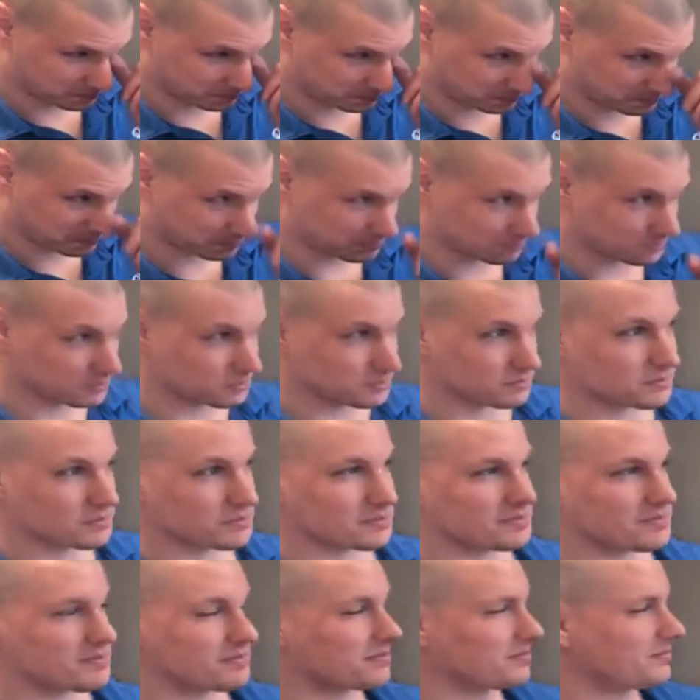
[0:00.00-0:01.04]

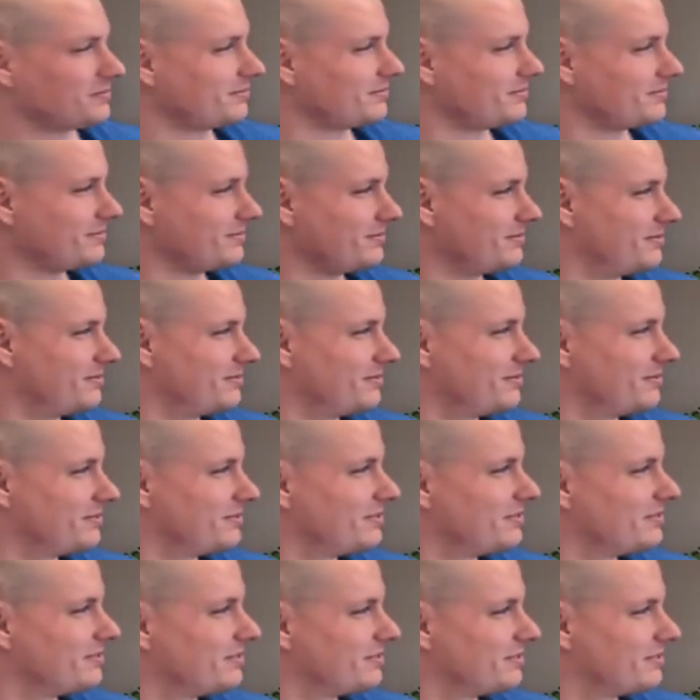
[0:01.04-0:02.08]

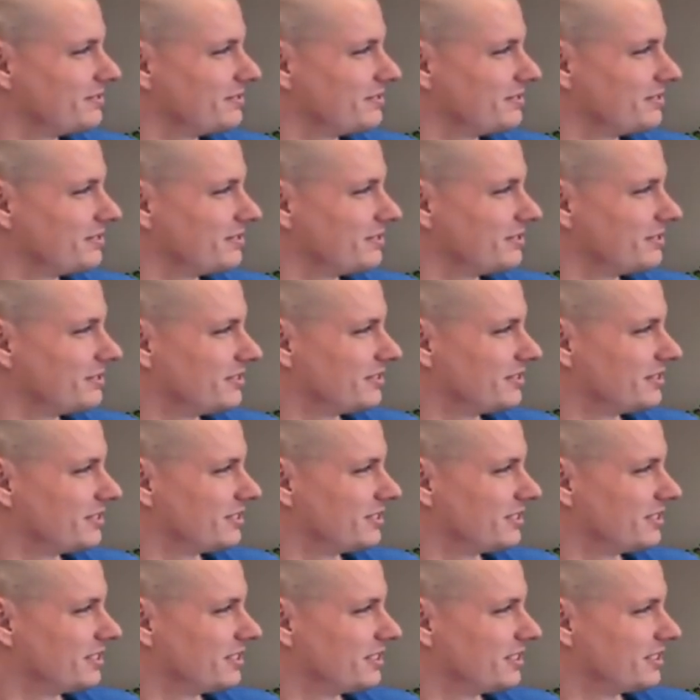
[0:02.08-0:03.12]

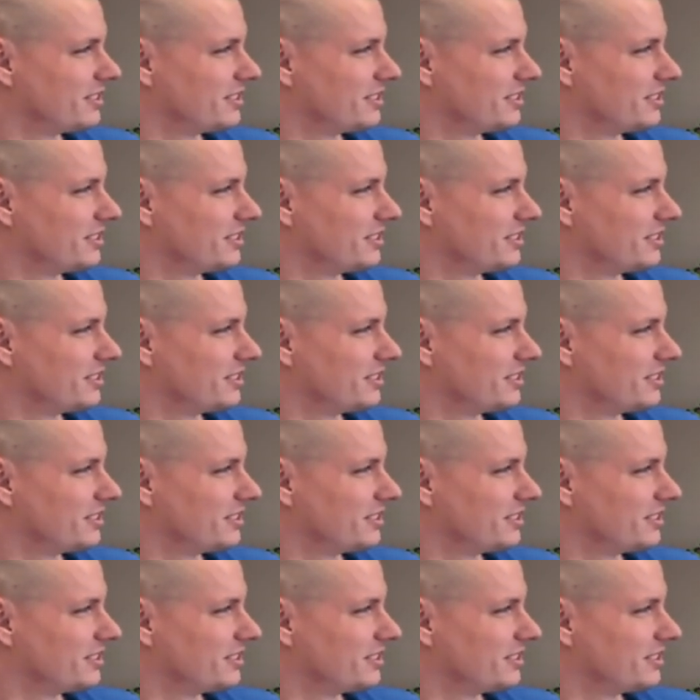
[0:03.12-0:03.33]
(not speaking)